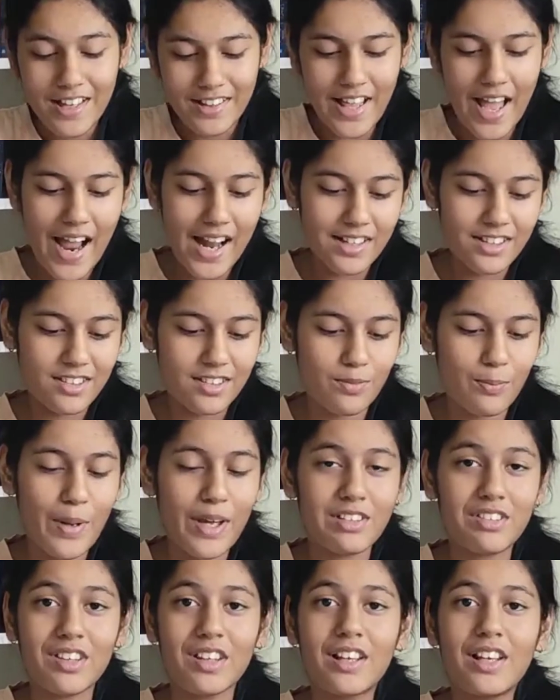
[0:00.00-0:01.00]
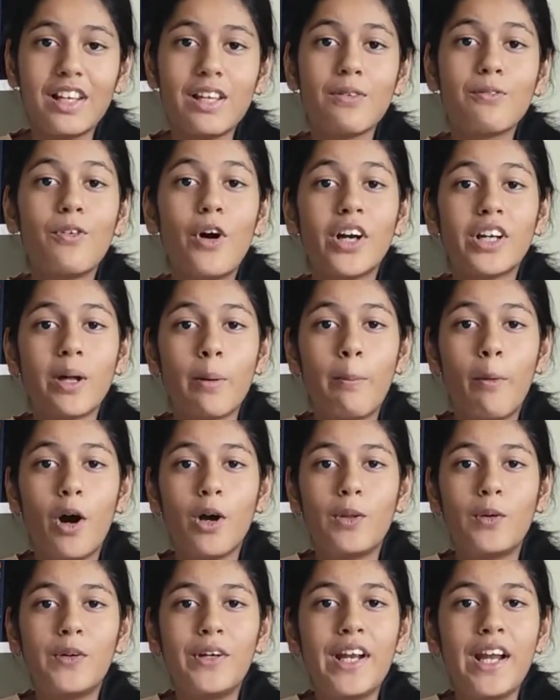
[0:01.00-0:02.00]
That's basically what
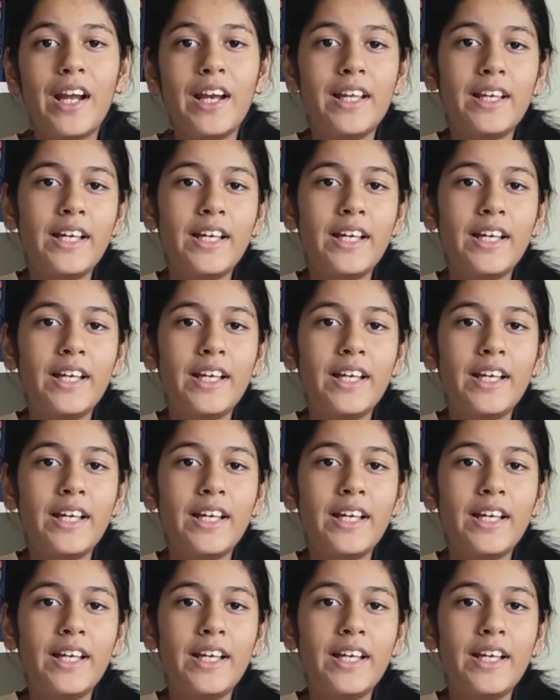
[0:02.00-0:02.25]
Apollo did.